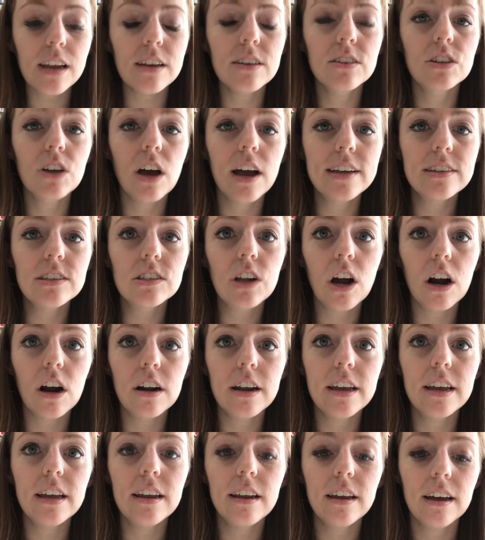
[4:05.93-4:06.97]
So I
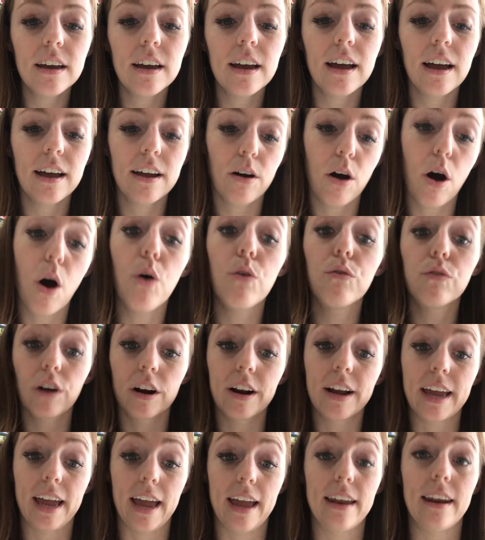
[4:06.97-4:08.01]
started over
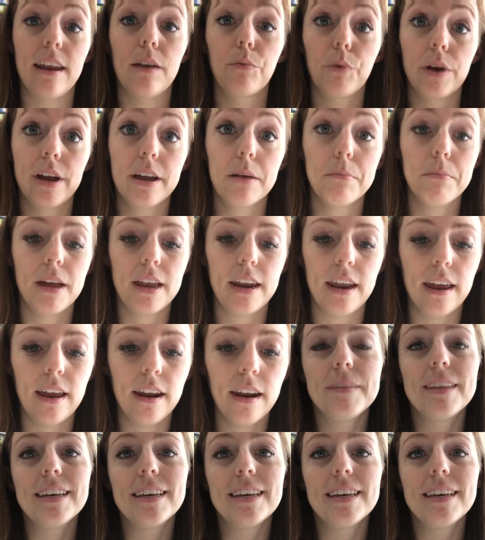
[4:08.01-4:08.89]
again and recommitted.